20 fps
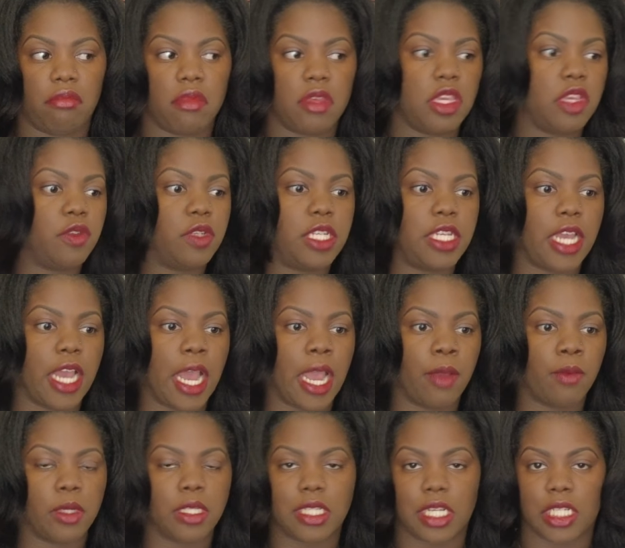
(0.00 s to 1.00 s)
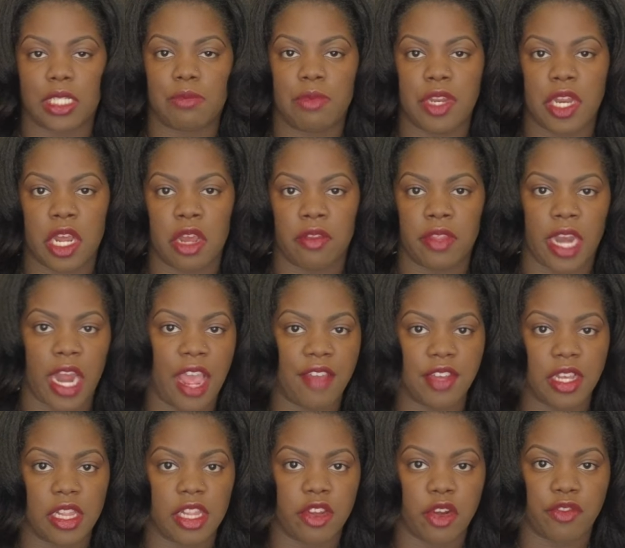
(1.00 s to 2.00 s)
UTI, which lets me know that I haven't
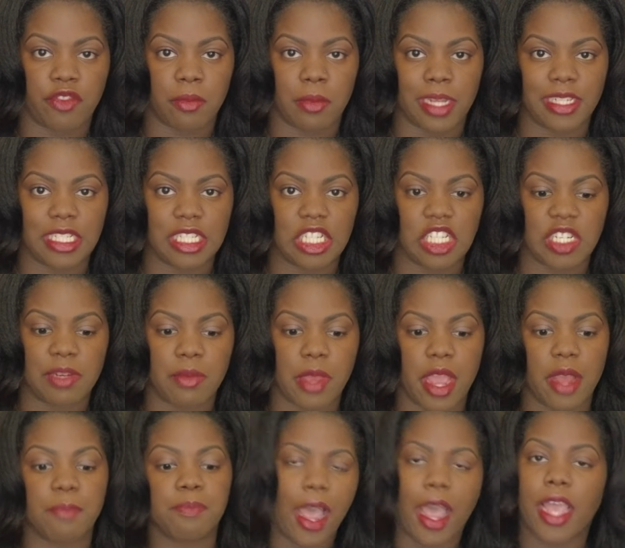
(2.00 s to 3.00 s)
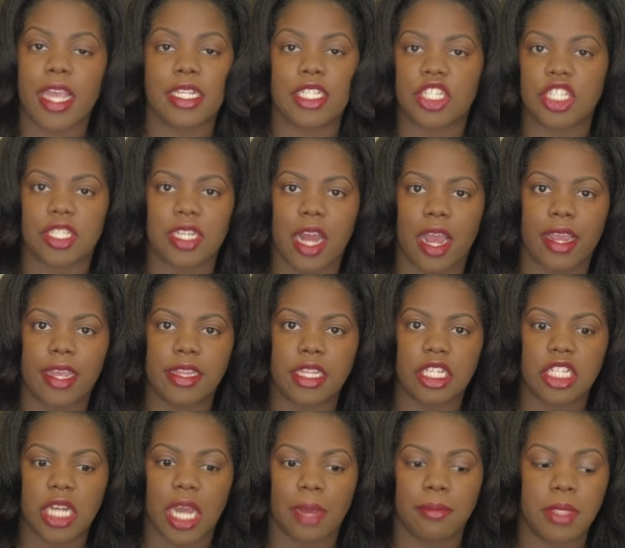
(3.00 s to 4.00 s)
cleared it from my system yet. It's just not getting the
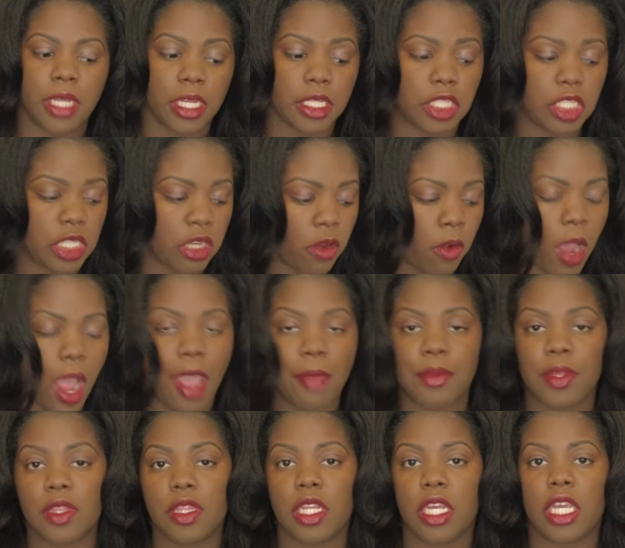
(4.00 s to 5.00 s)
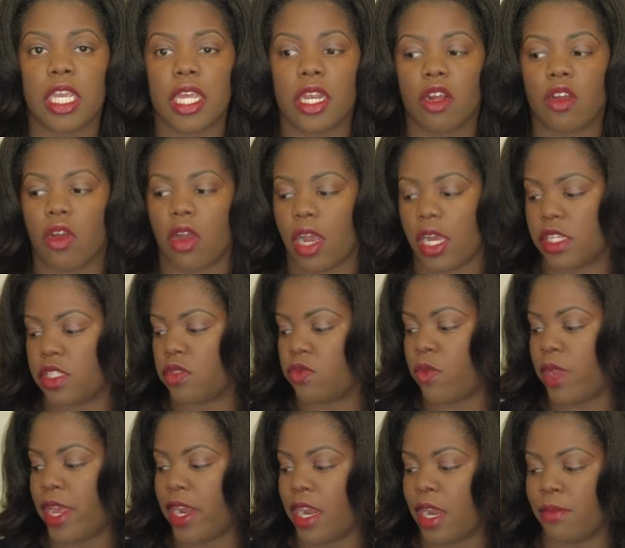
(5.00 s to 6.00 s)
job done. So I've been looking across
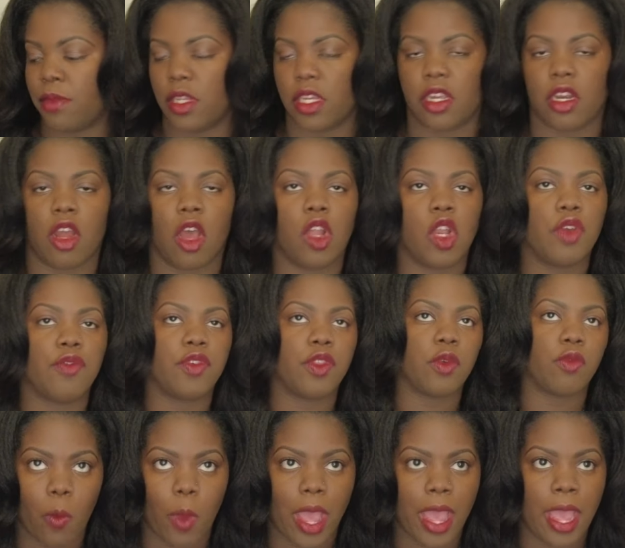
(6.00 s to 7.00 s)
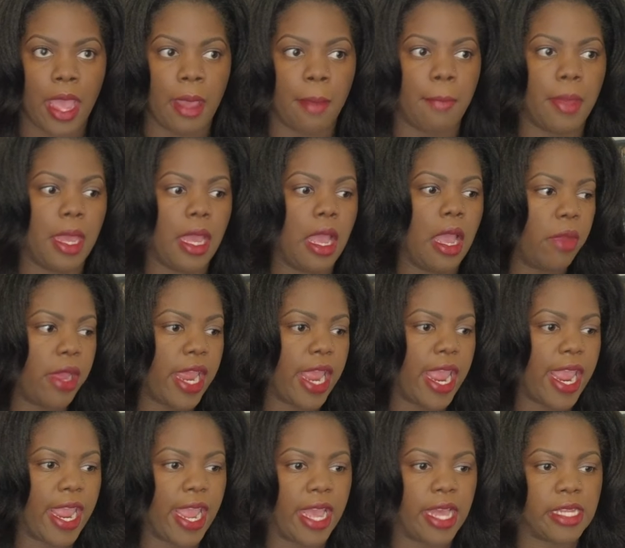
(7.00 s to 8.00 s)
Reddit, I've been looking all over the web,
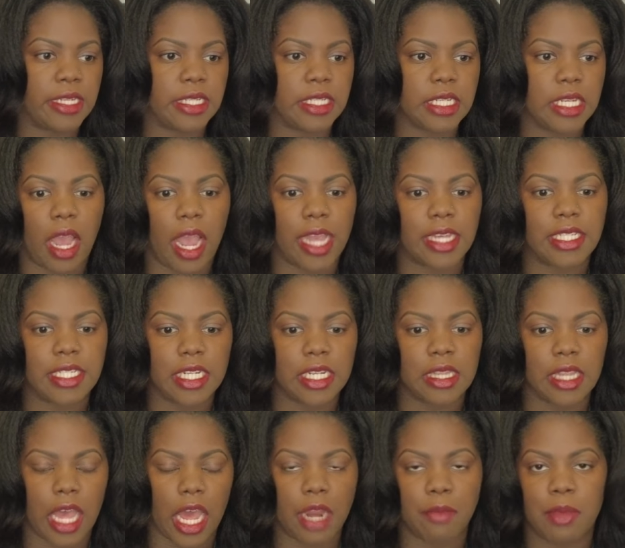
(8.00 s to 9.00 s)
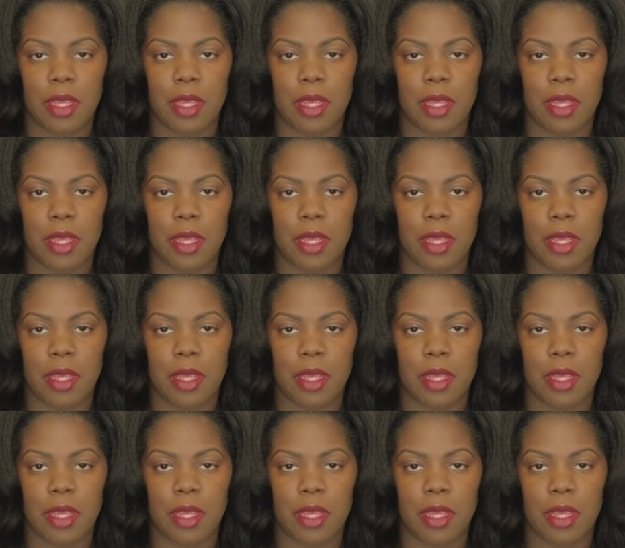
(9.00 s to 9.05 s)
and I see a lot of